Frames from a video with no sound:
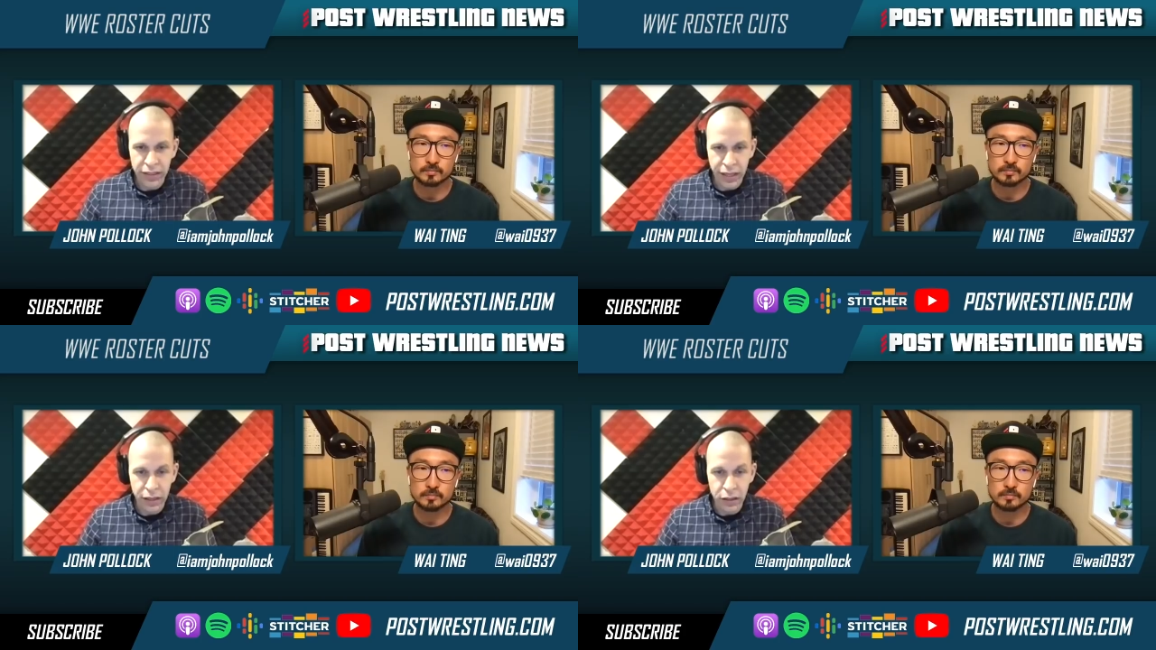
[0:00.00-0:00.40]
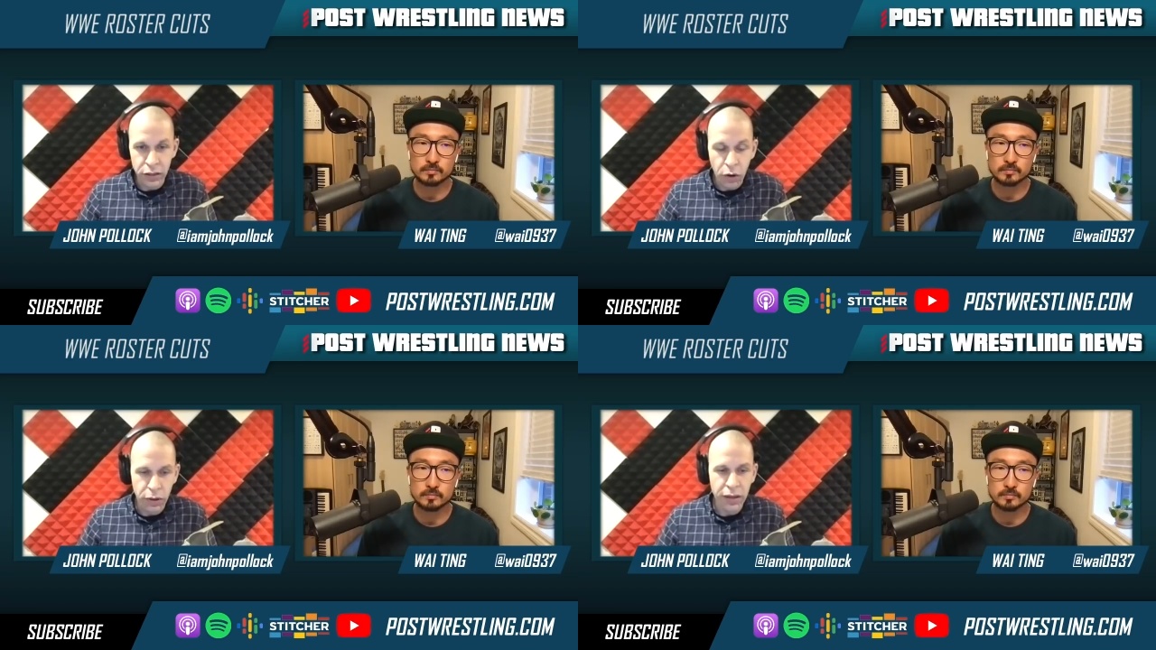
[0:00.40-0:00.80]
Speaker 1: like
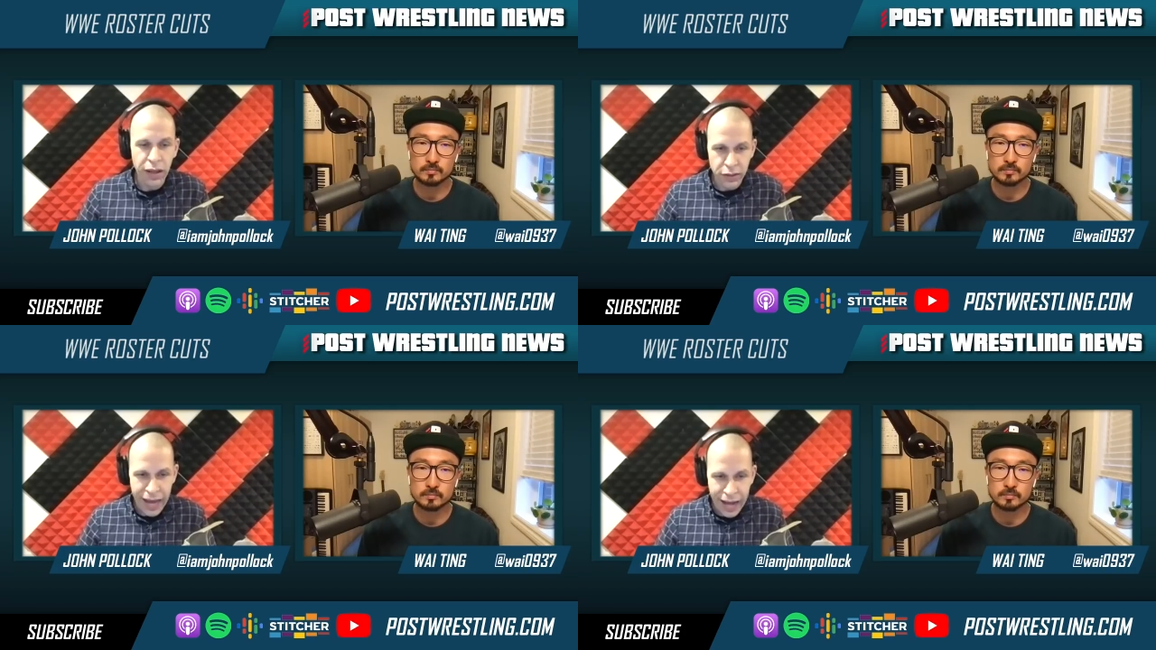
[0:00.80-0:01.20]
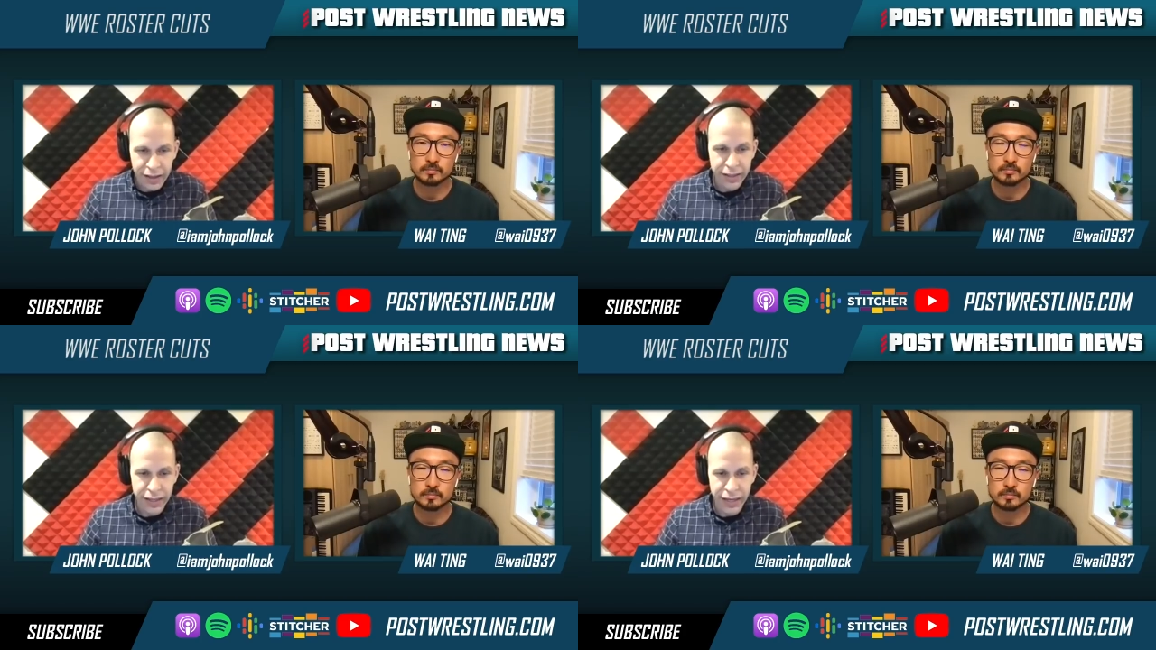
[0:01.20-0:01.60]
lower level
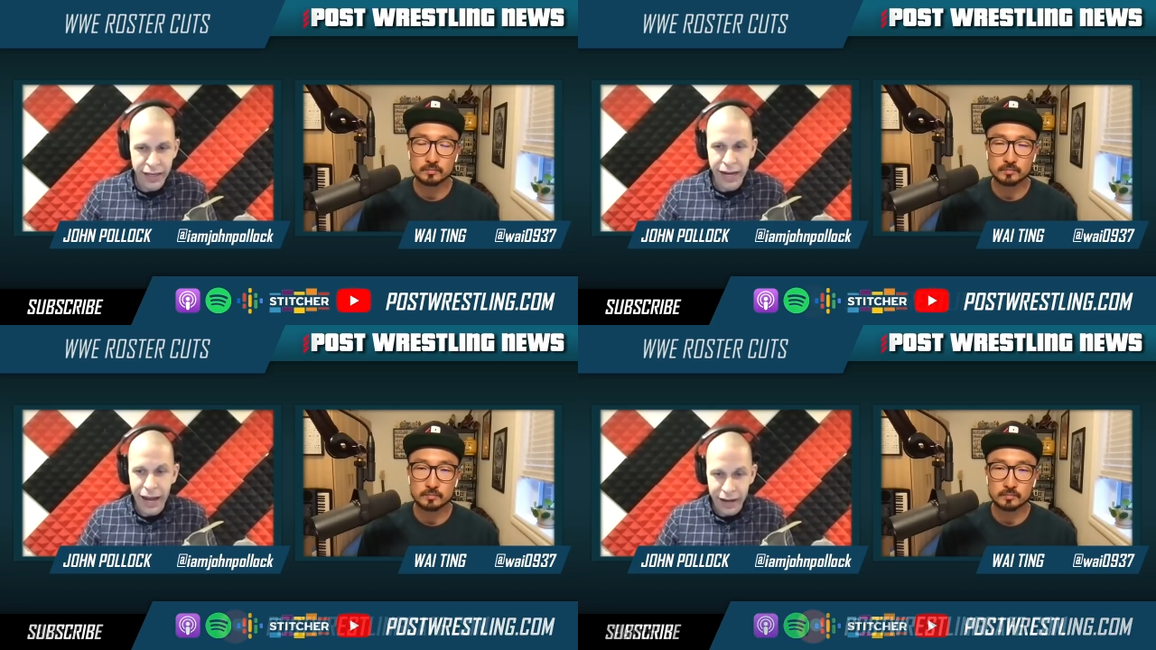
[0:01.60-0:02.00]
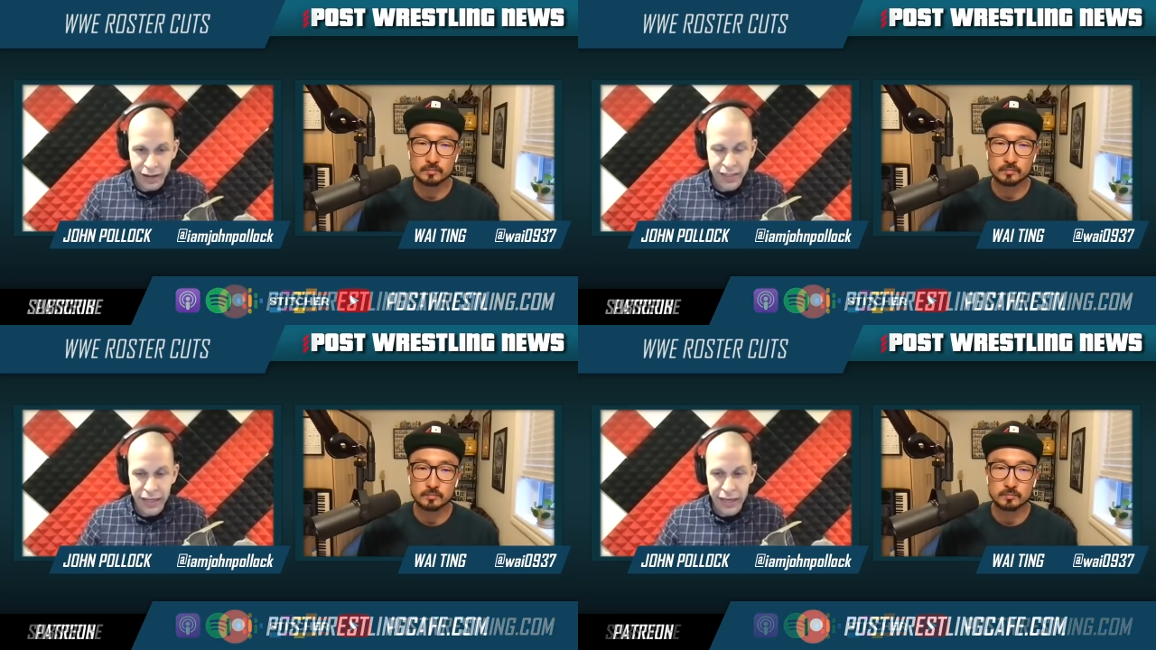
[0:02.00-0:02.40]
talent in
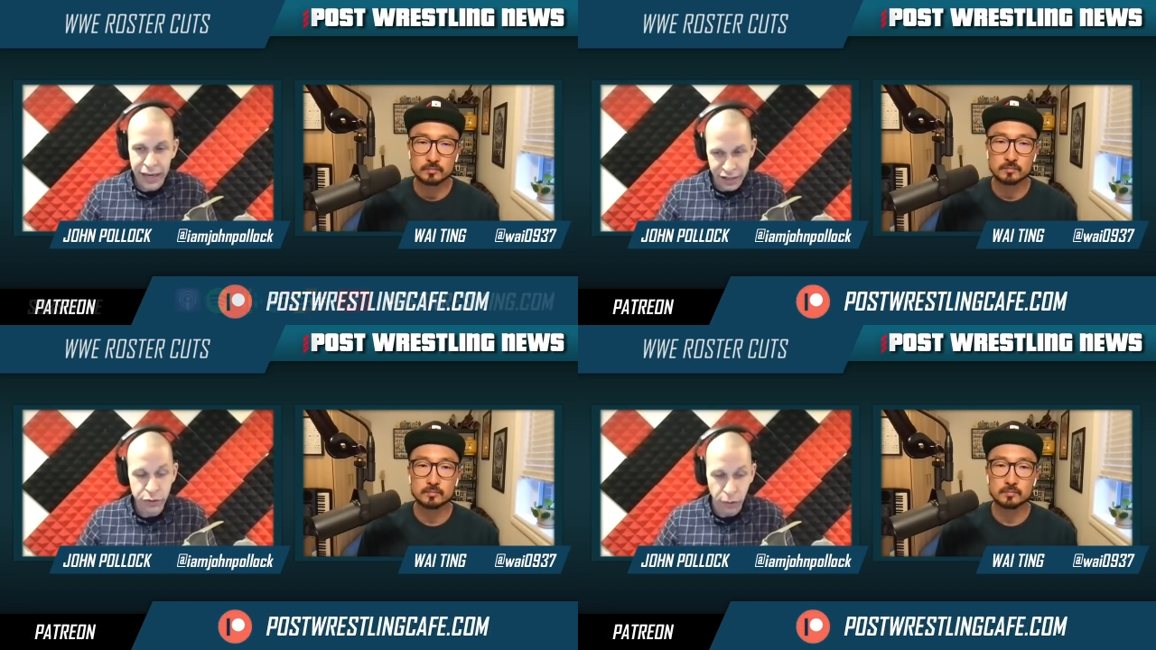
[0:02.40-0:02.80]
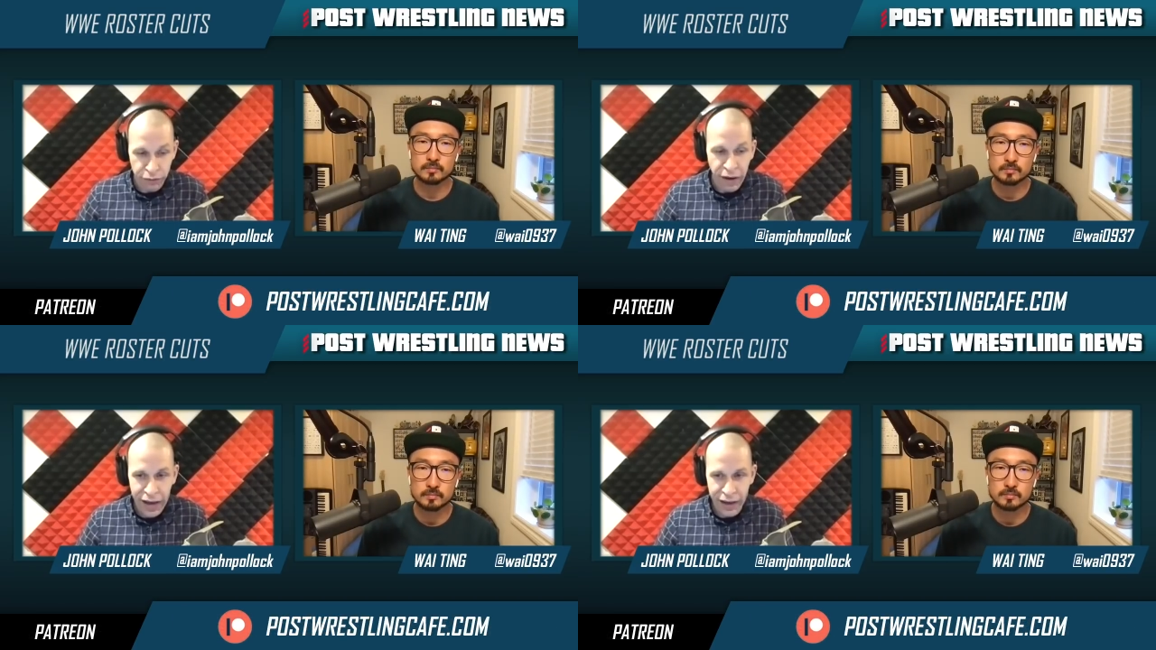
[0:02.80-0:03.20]
NXT and
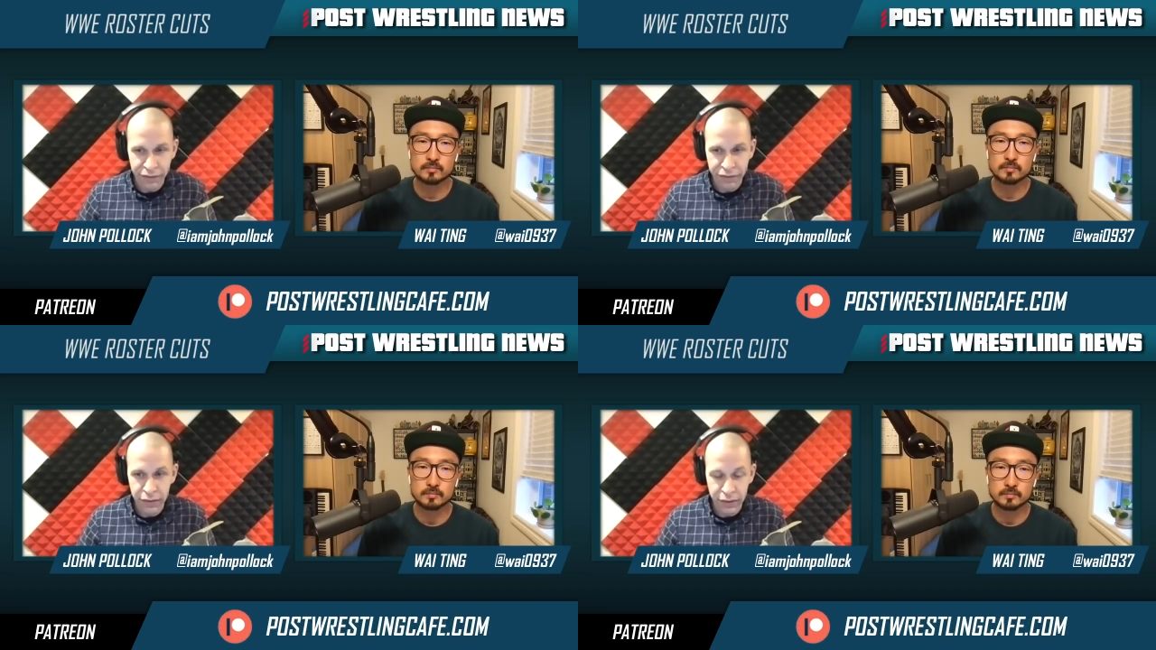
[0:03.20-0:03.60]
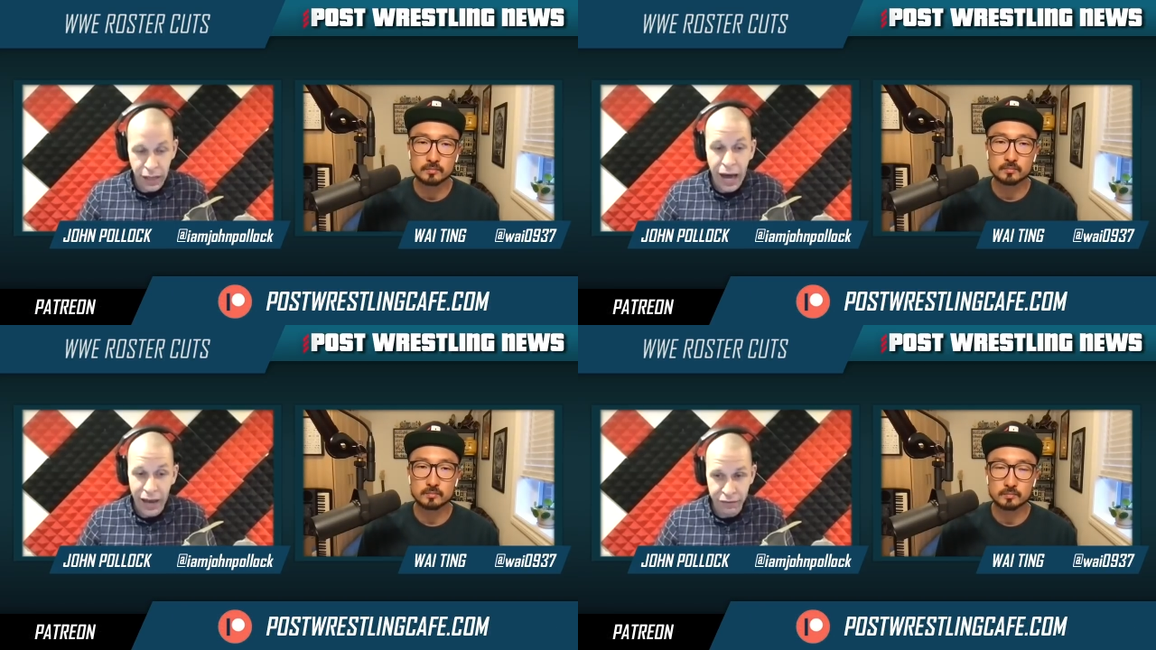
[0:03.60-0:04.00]
205
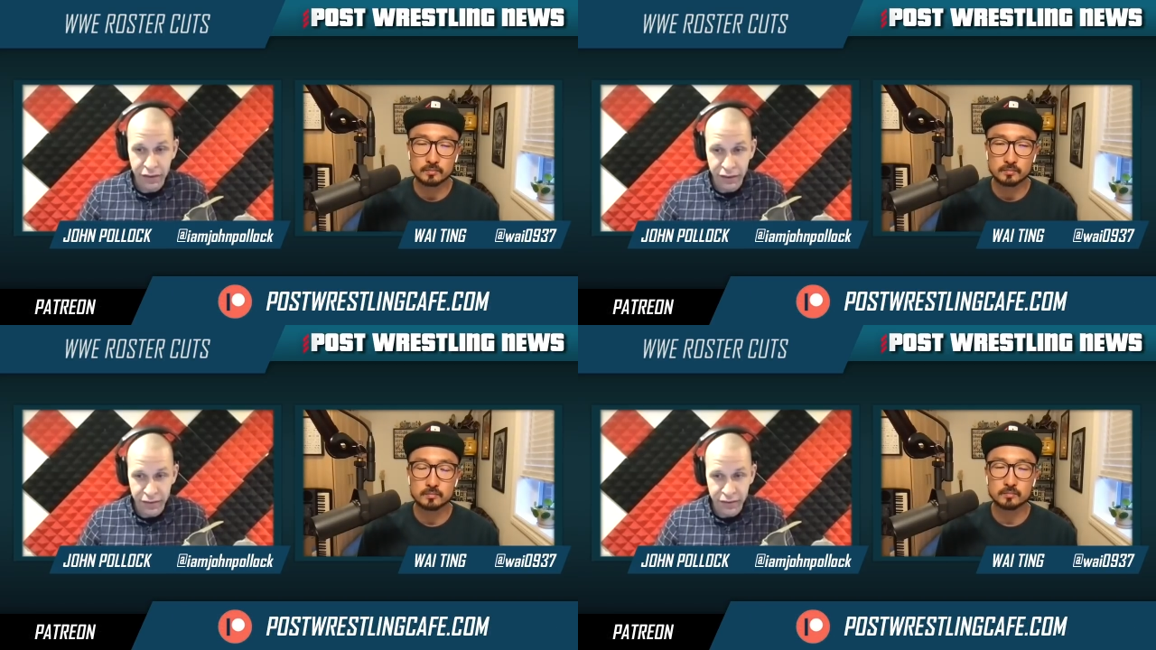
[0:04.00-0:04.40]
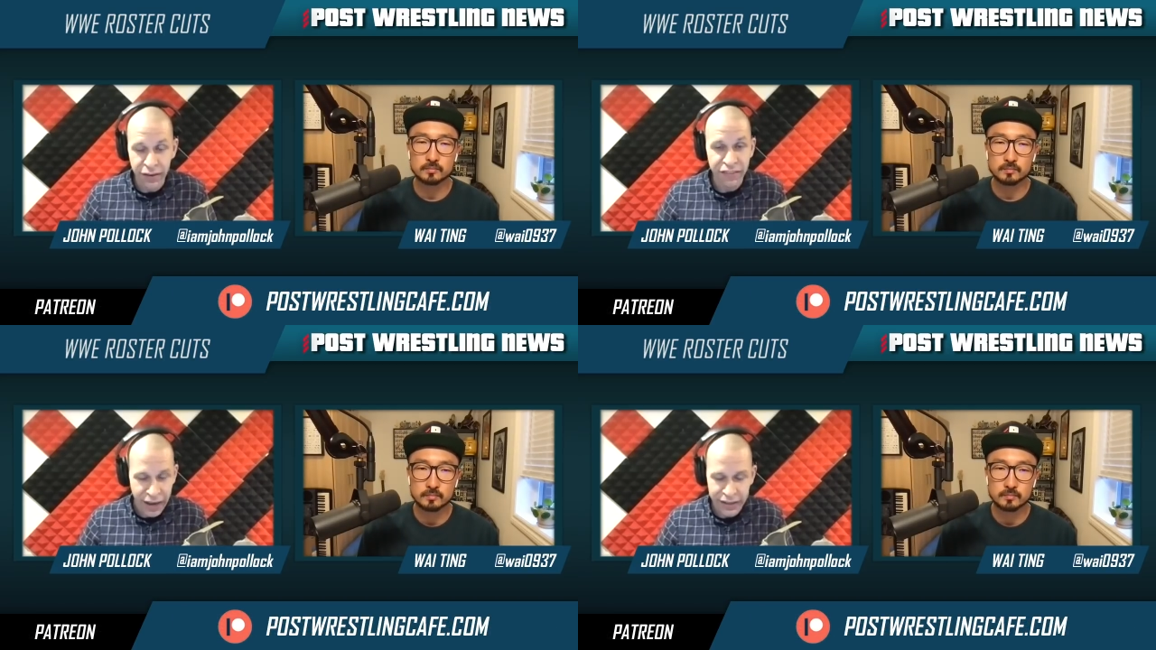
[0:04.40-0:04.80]
live that this
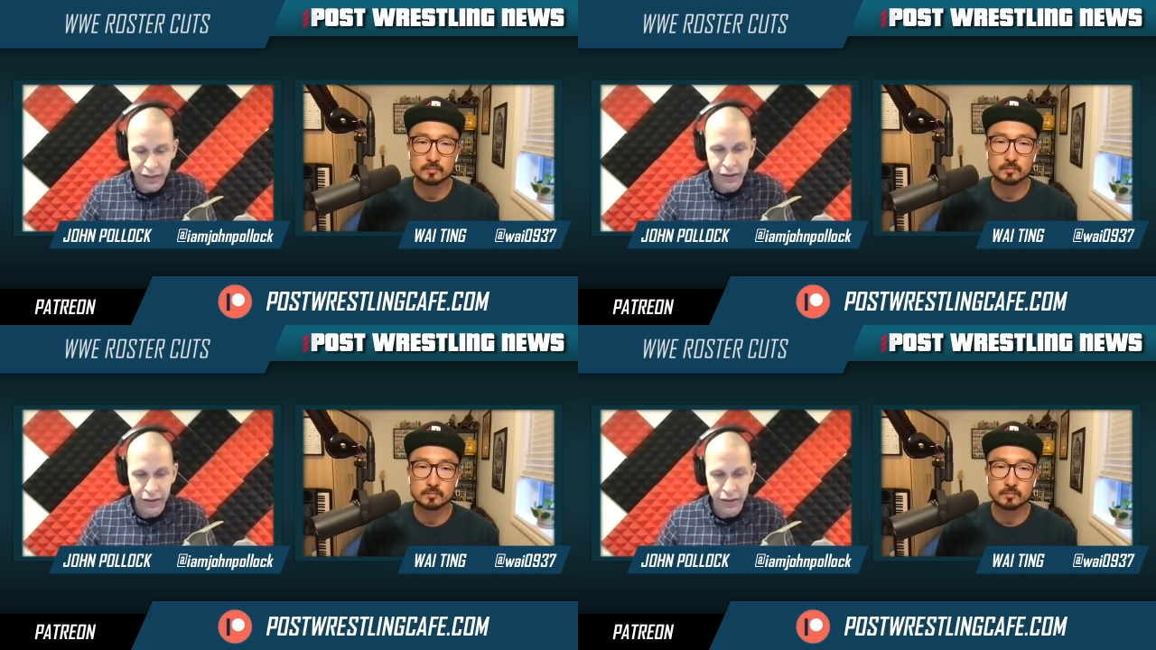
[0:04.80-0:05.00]
affected.